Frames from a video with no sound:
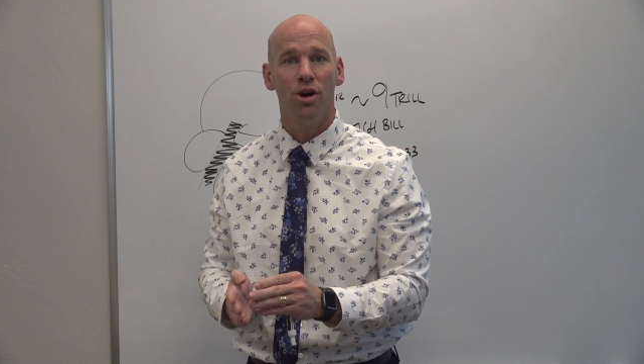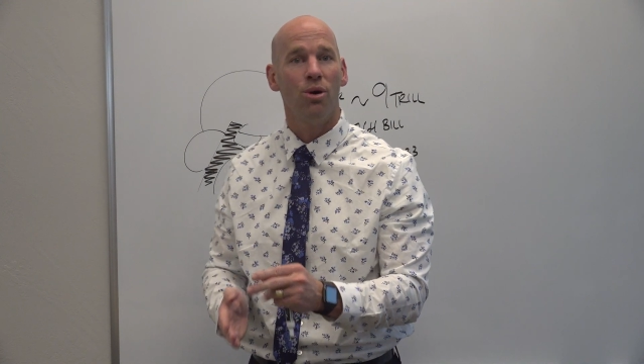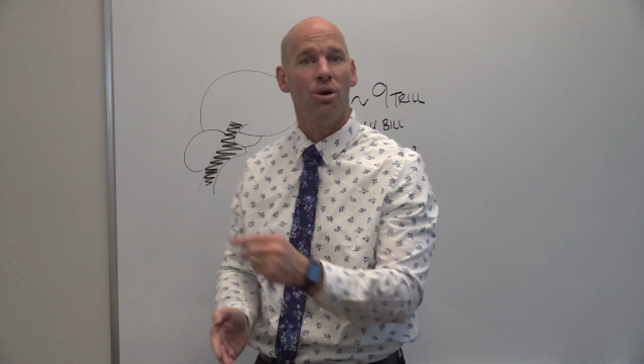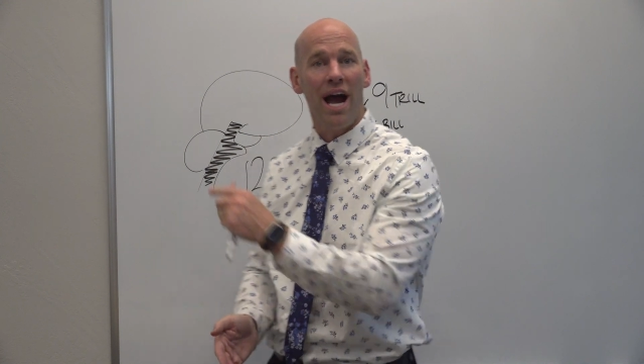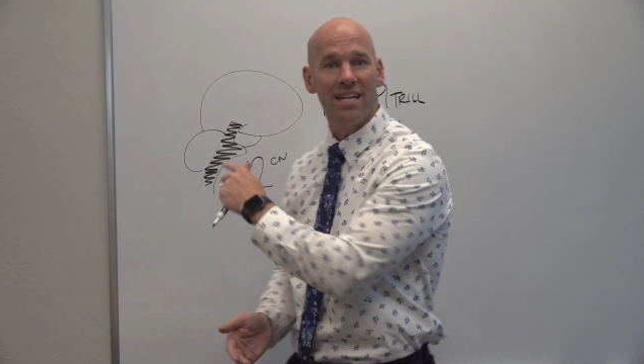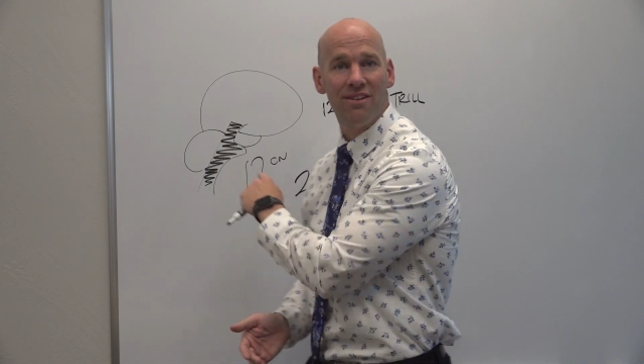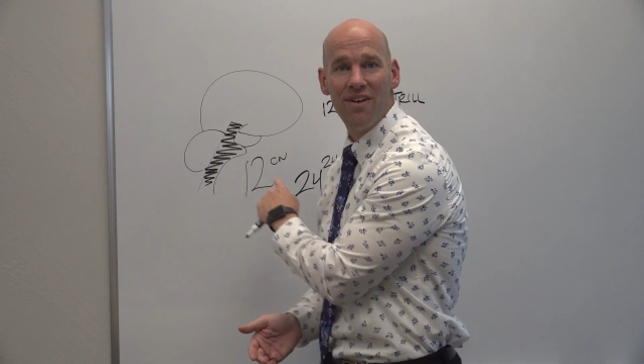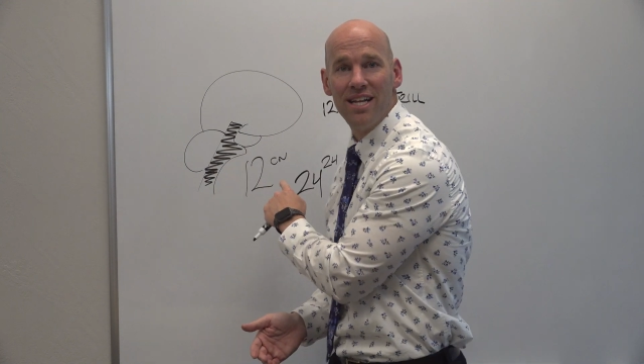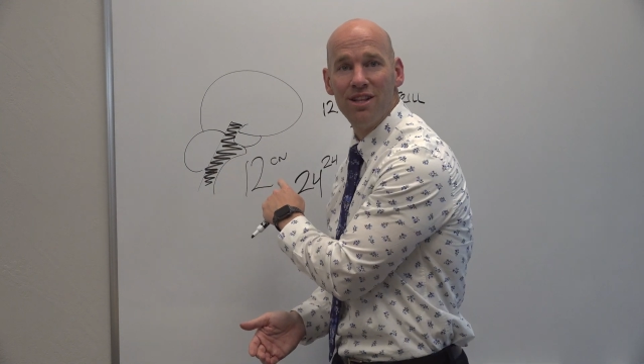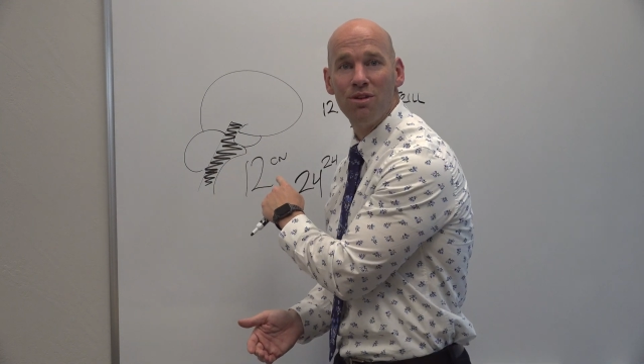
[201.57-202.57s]
or
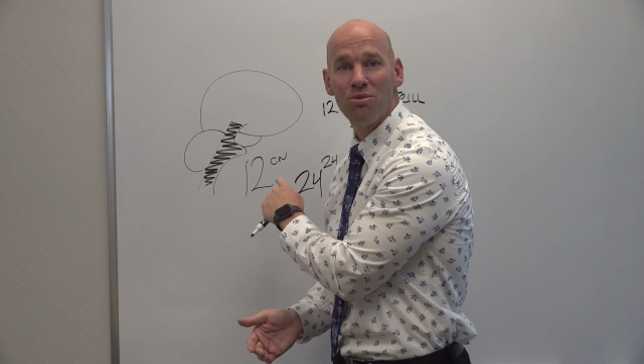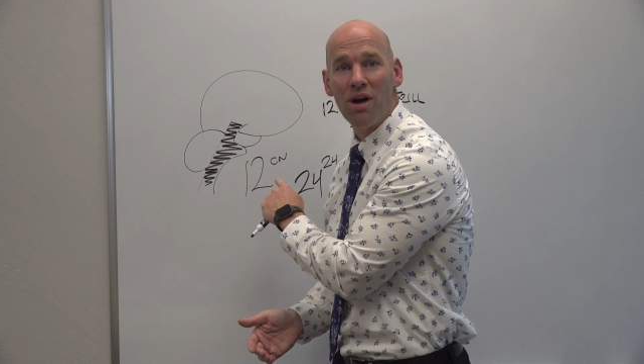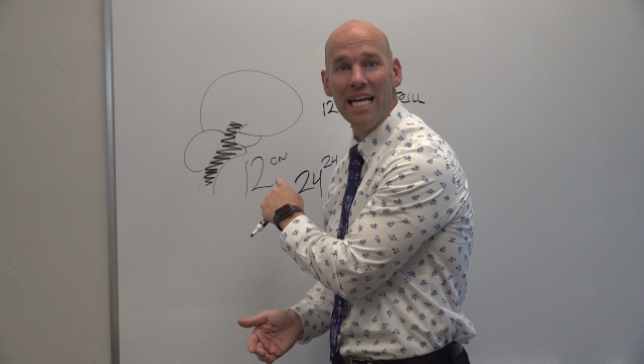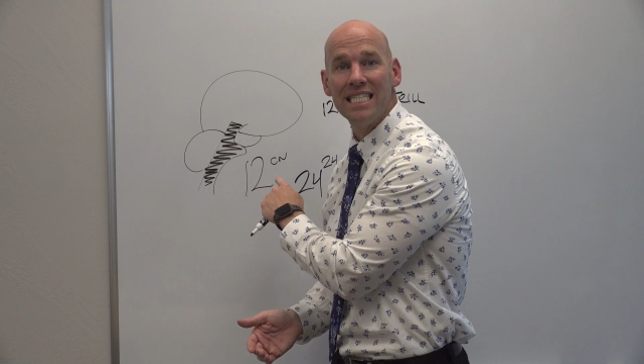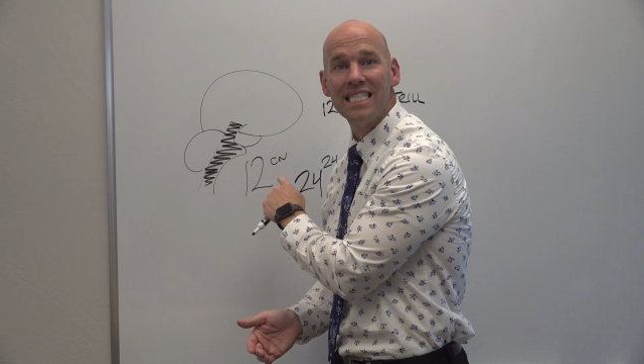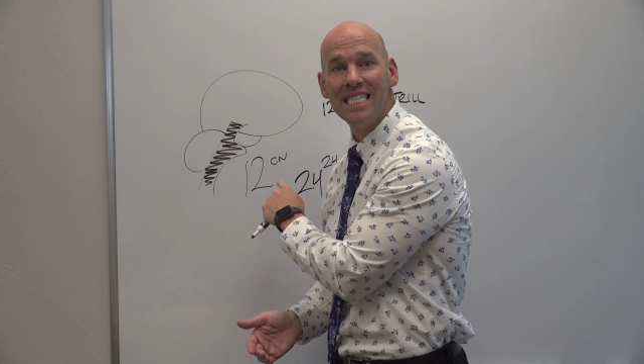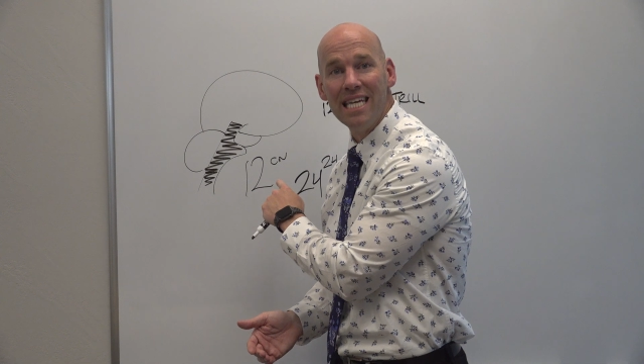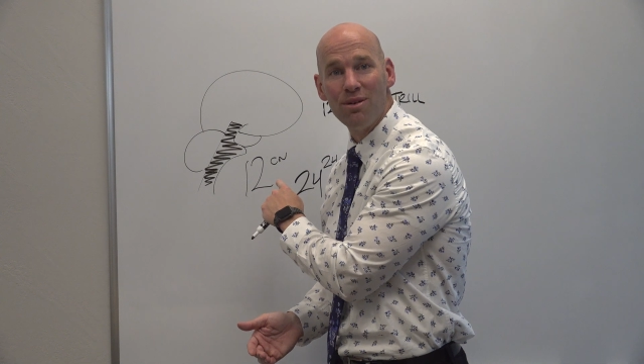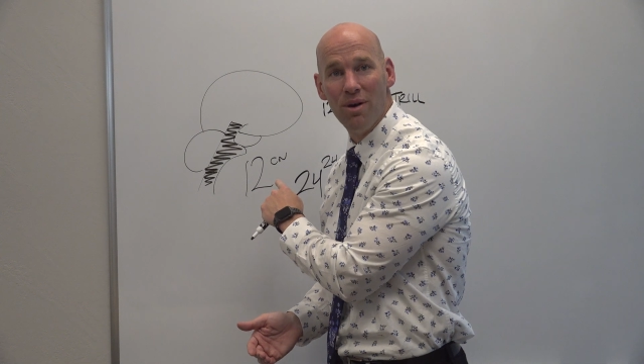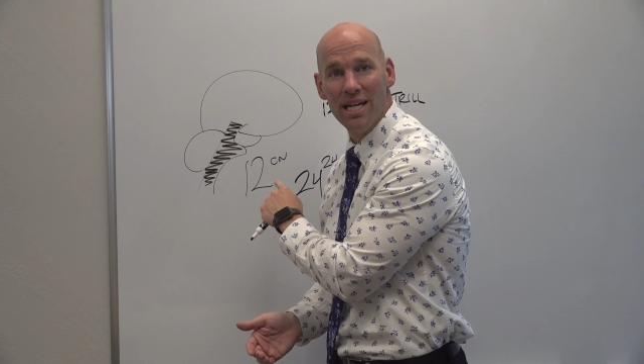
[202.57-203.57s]
activated the right
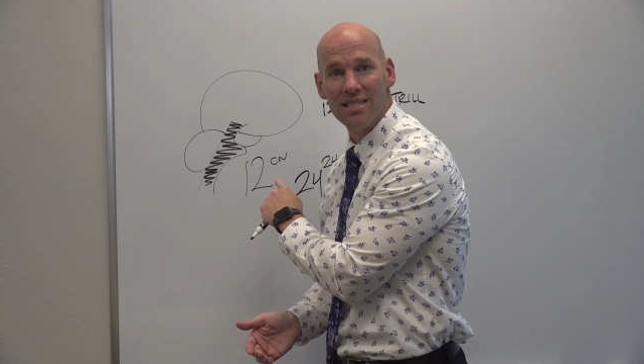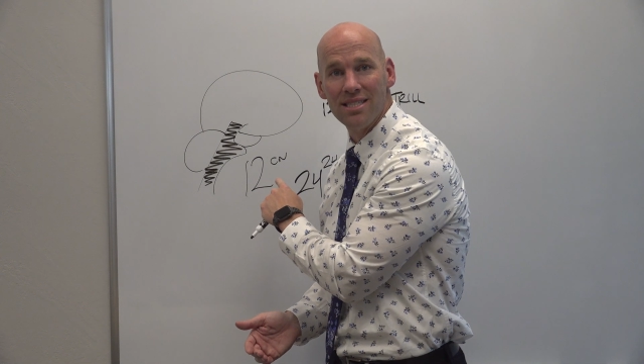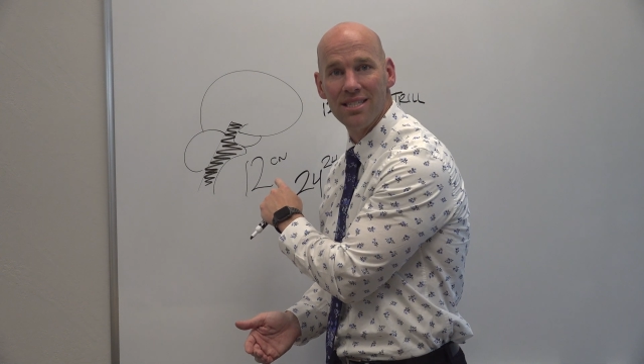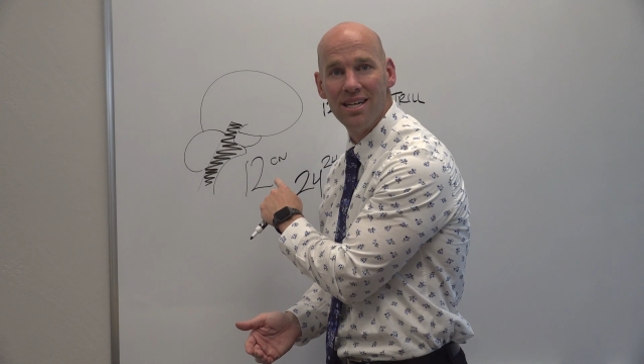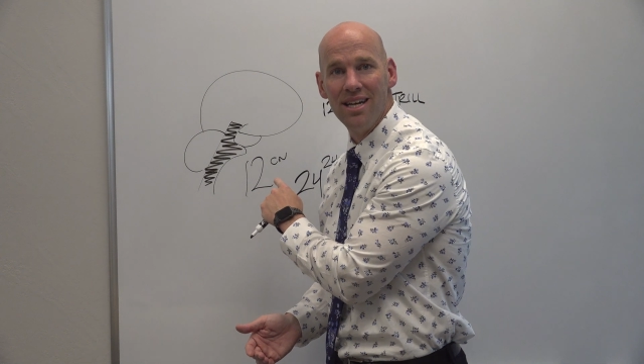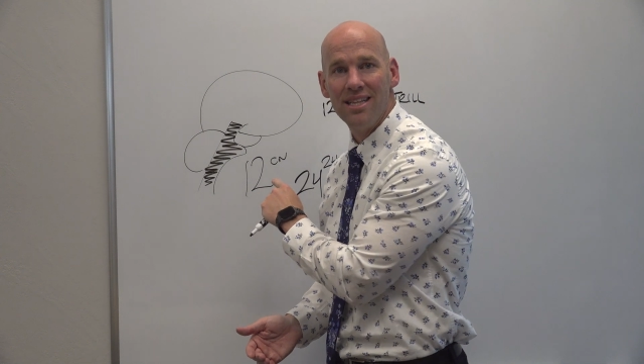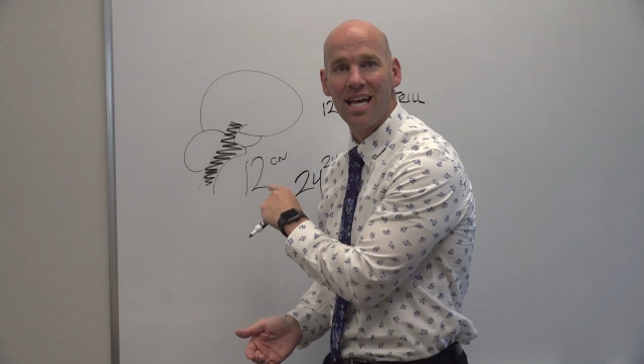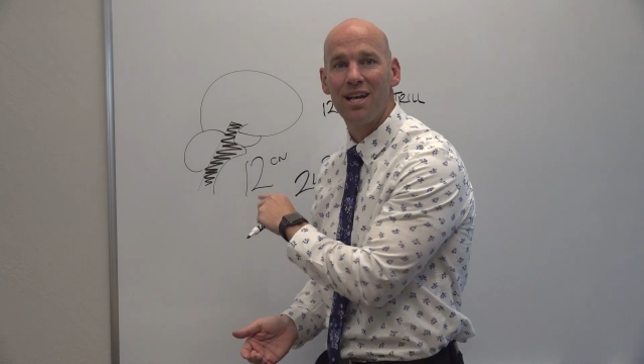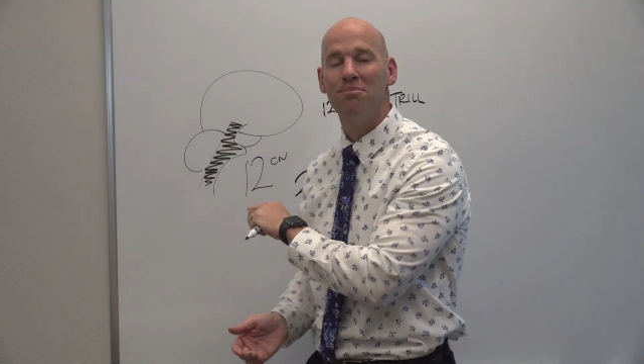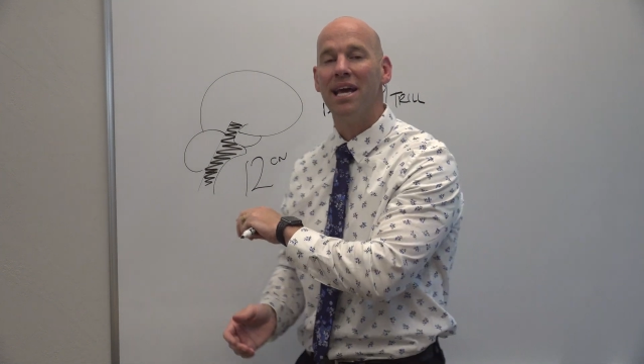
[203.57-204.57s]
sequence
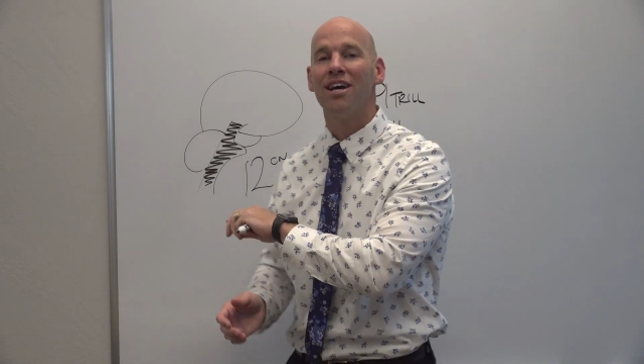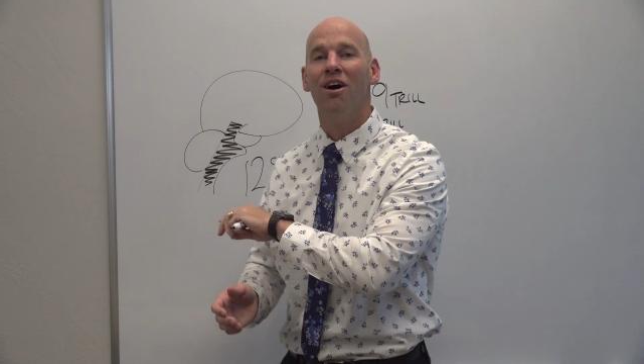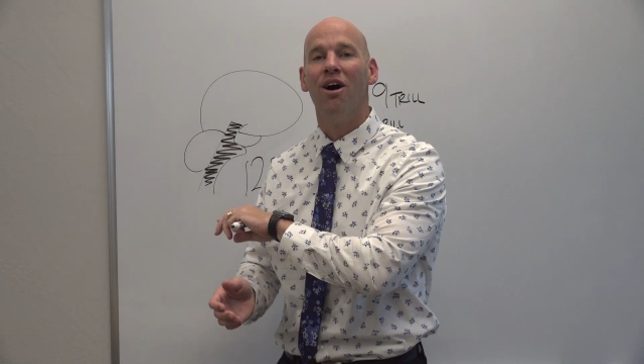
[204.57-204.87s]
that can make